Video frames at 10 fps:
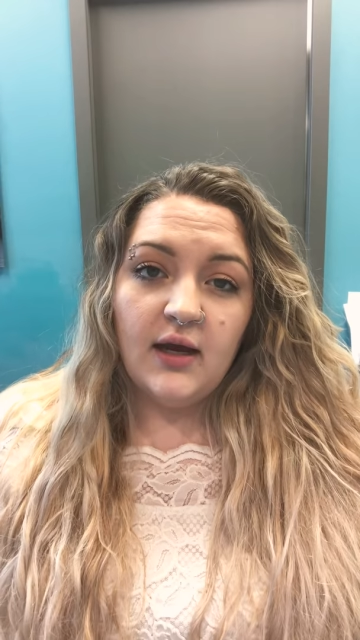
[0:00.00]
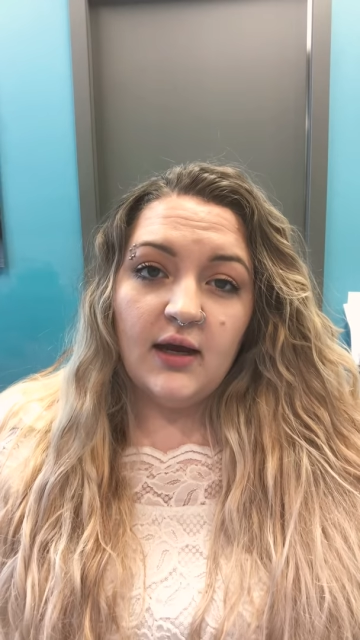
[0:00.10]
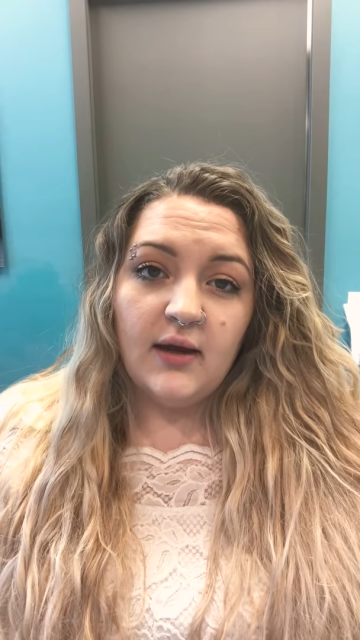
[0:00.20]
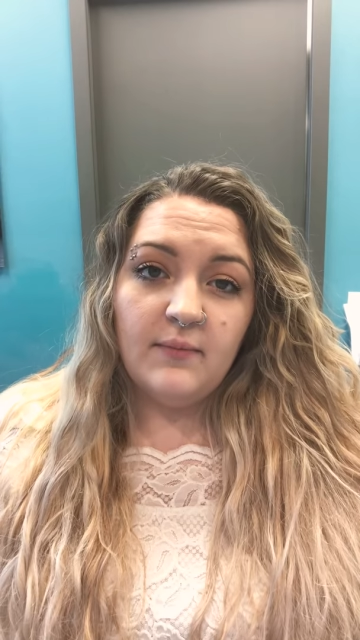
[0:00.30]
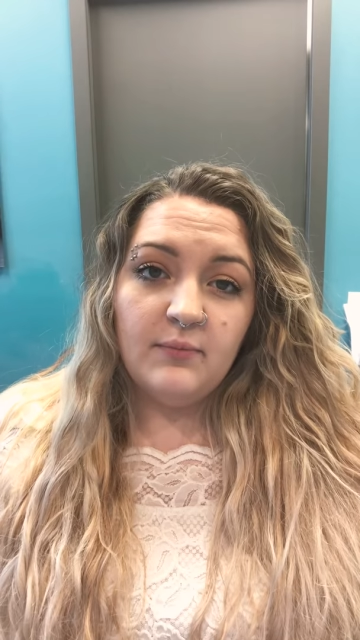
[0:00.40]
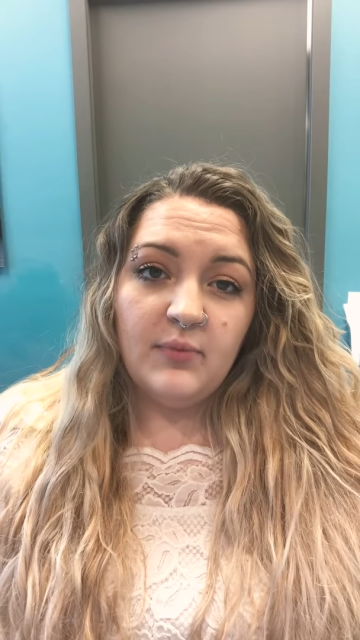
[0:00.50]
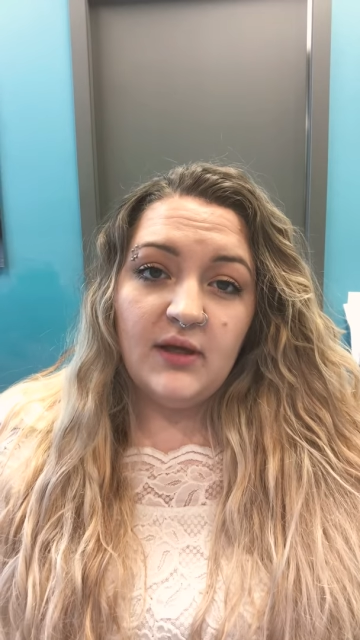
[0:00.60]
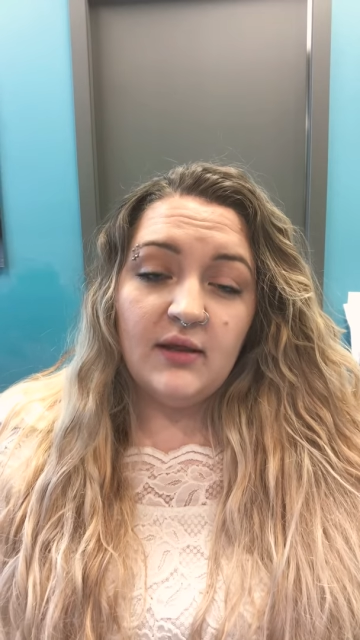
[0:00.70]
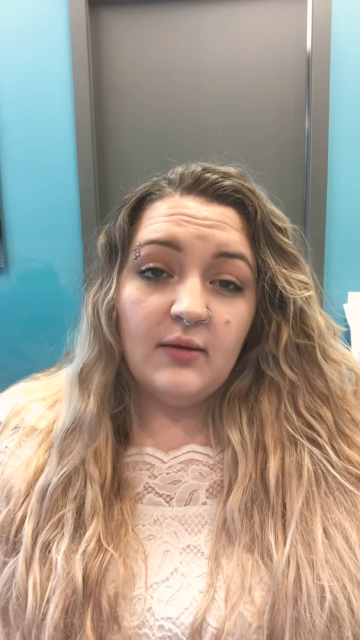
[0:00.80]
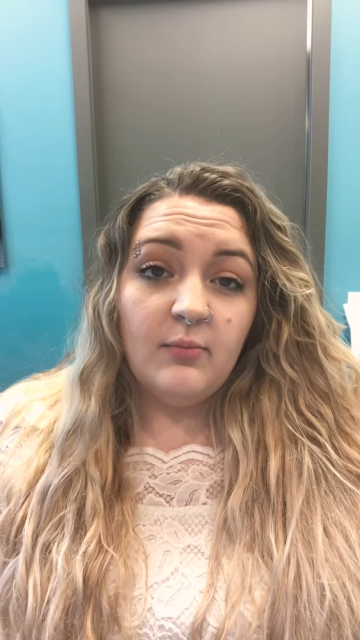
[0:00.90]
um,
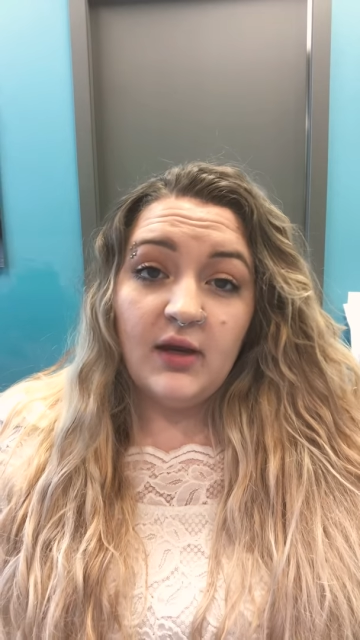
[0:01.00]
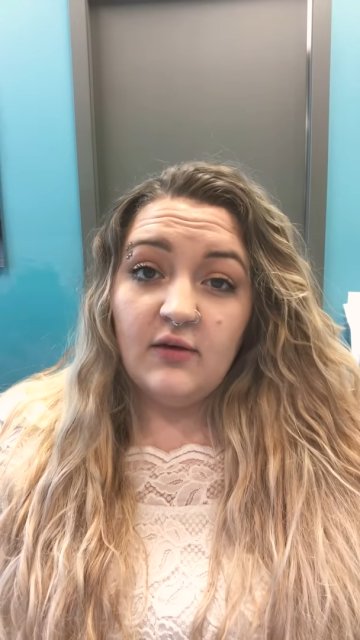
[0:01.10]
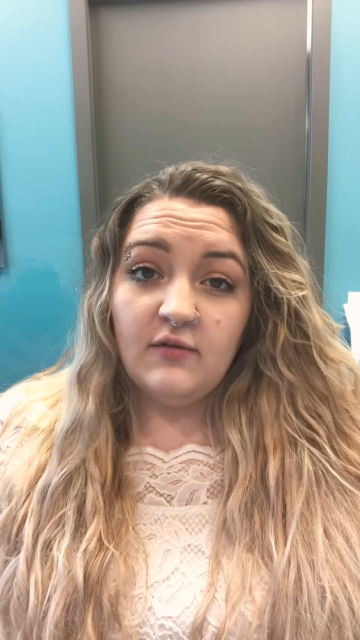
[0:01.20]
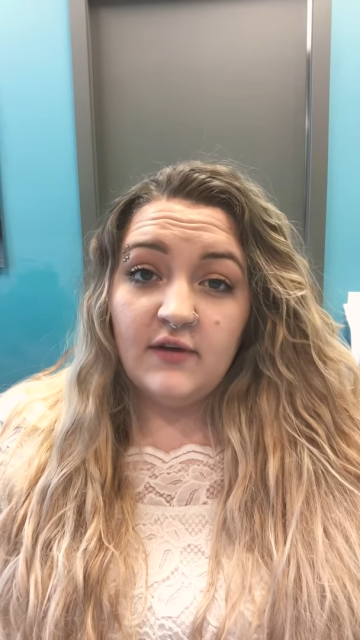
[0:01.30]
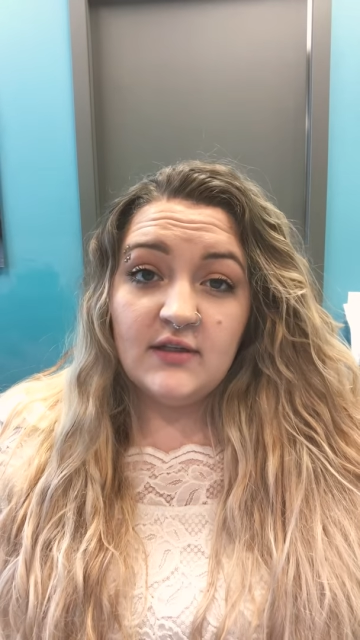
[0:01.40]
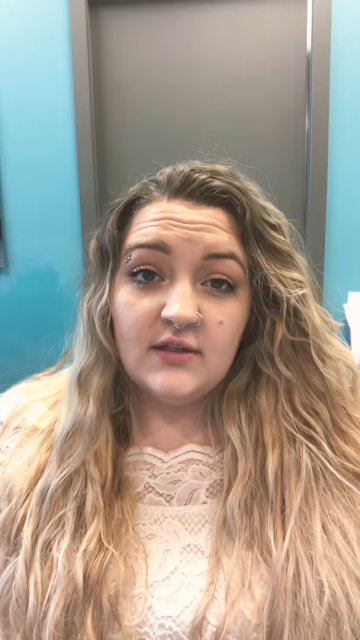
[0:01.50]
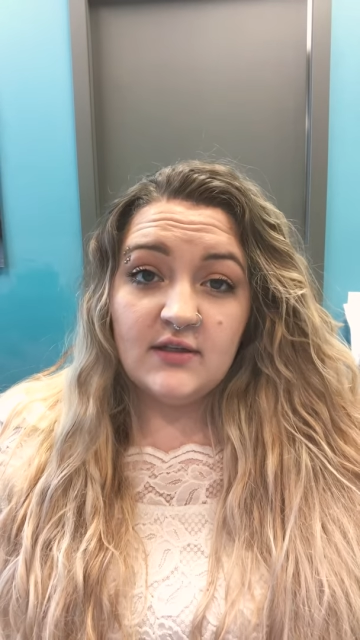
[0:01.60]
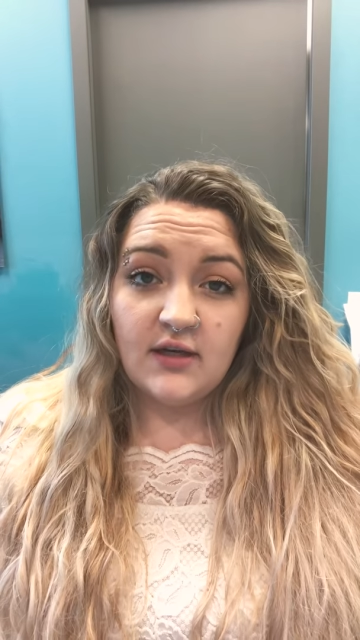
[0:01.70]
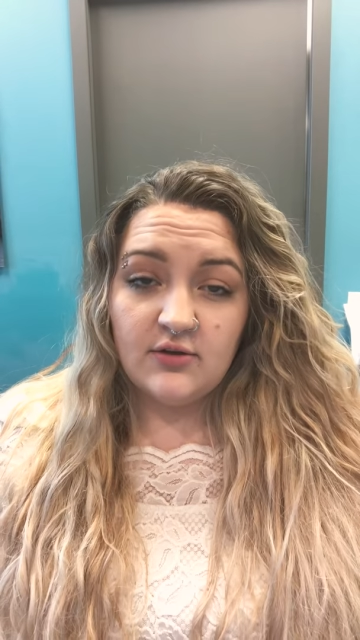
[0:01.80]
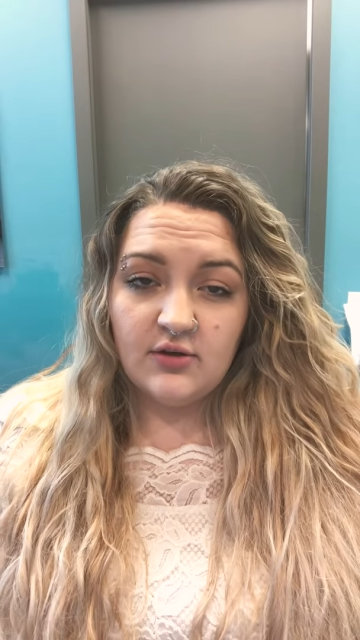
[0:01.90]
being the main visa
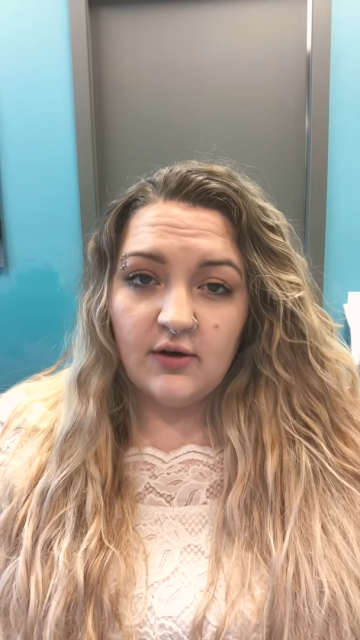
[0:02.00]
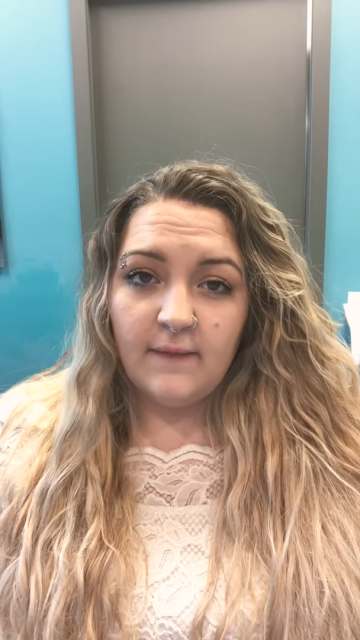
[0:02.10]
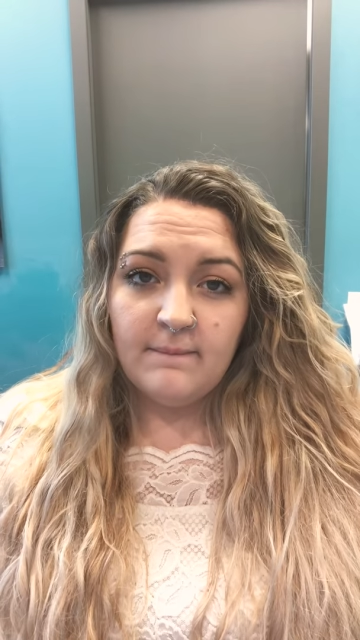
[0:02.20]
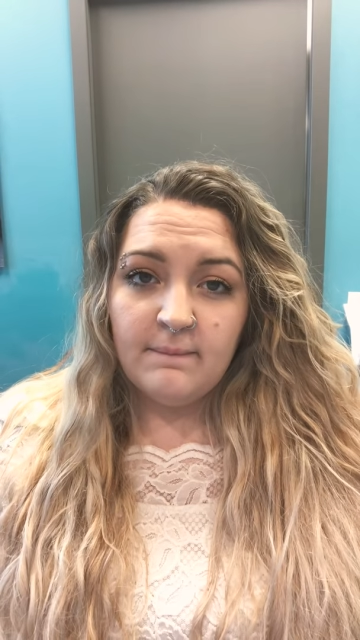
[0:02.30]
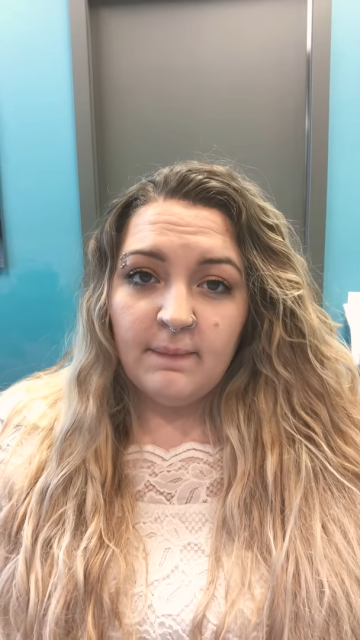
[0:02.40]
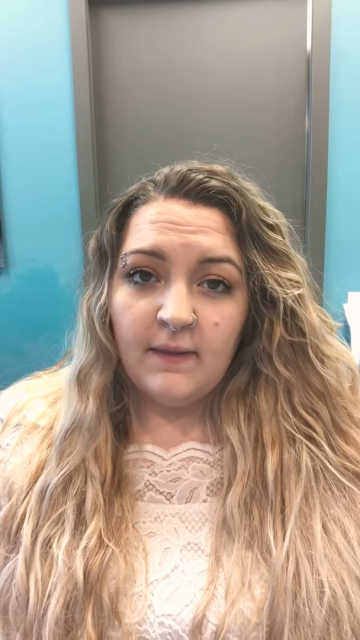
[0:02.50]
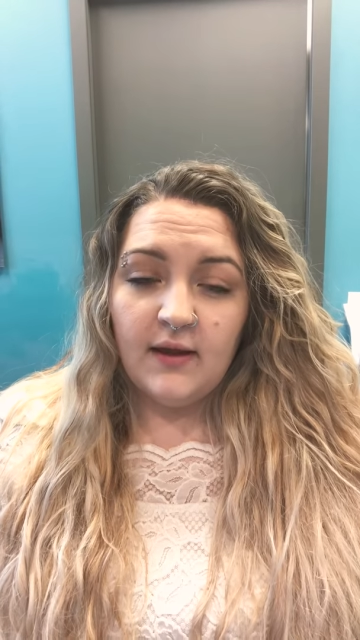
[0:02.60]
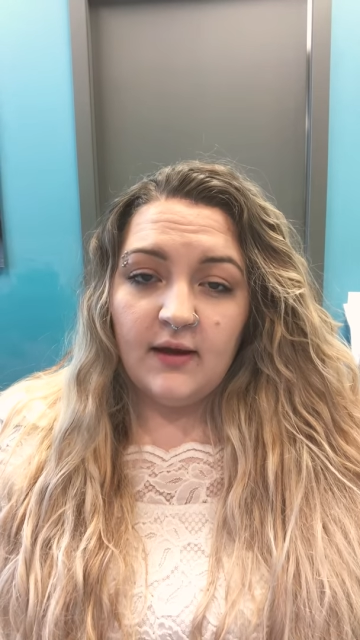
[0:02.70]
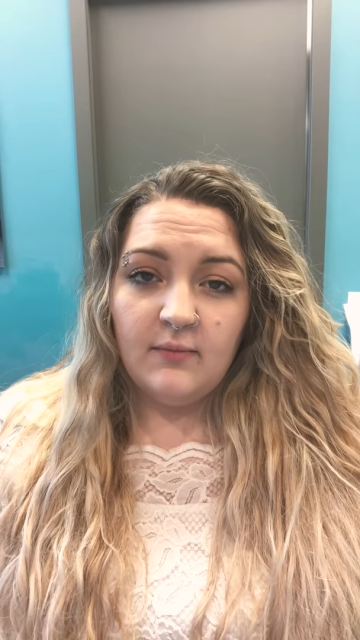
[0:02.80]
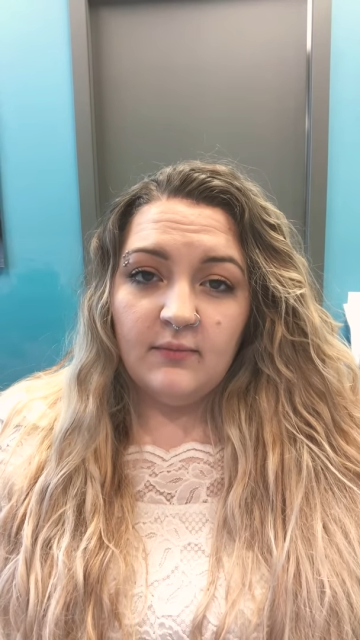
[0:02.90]
center.
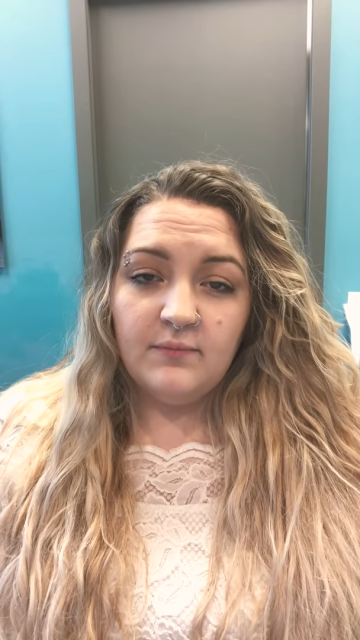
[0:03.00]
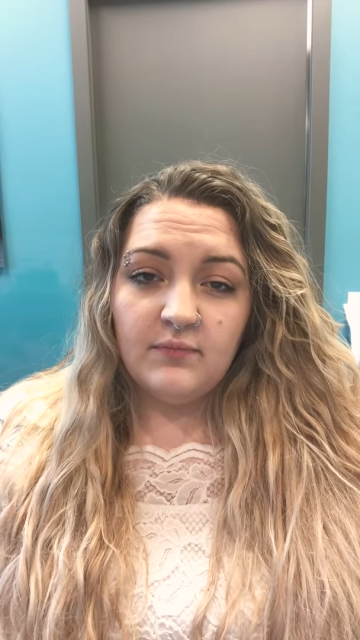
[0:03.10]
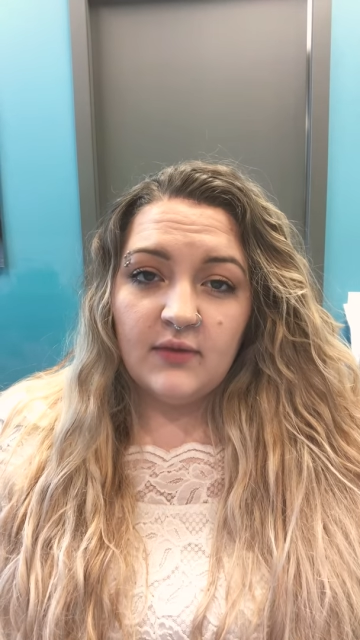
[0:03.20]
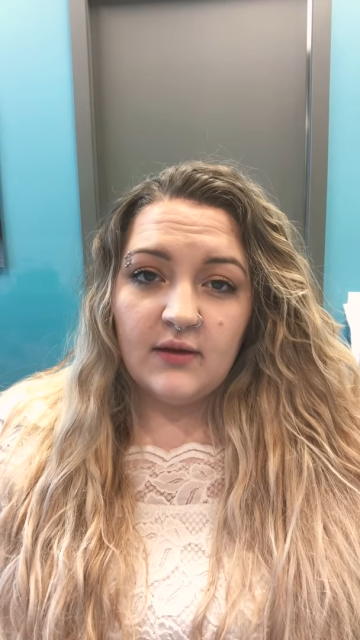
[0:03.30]
Um,